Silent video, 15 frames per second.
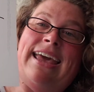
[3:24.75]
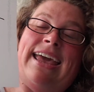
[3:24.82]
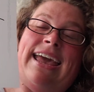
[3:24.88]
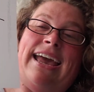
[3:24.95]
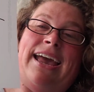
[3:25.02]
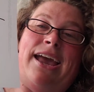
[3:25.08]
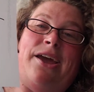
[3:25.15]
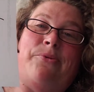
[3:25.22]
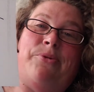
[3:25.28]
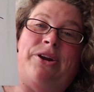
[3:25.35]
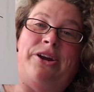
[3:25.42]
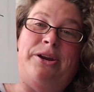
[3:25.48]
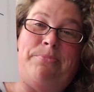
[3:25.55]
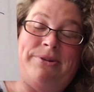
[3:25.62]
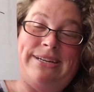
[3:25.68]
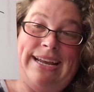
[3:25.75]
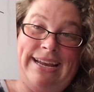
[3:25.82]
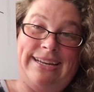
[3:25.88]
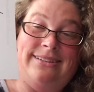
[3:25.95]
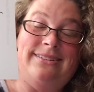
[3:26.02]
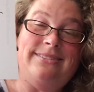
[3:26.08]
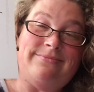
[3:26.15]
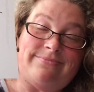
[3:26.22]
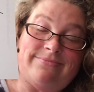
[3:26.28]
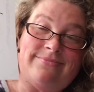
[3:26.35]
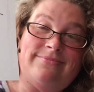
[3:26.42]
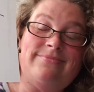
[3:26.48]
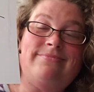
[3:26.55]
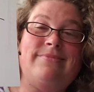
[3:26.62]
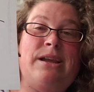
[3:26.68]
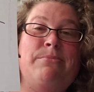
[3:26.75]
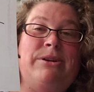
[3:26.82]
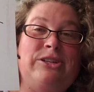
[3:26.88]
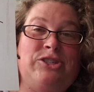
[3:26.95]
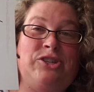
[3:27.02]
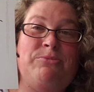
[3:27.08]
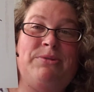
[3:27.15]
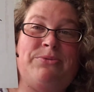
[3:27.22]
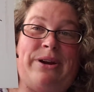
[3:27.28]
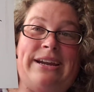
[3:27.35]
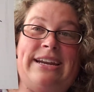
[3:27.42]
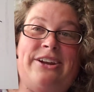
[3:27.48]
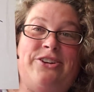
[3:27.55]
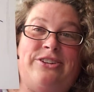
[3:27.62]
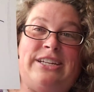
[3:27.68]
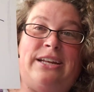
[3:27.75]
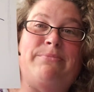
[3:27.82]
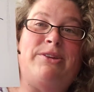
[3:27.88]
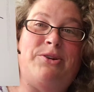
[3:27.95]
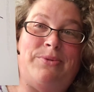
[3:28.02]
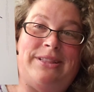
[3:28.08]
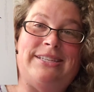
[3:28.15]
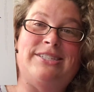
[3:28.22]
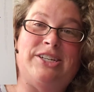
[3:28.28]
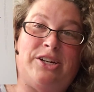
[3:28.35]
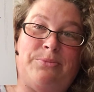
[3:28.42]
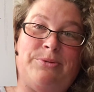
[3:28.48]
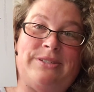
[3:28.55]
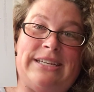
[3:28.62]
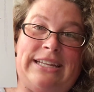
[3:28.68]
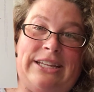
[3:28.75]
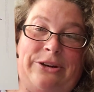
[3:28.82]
And we're going to pretend, I'm going to assume that right now you're telling me you want the 0%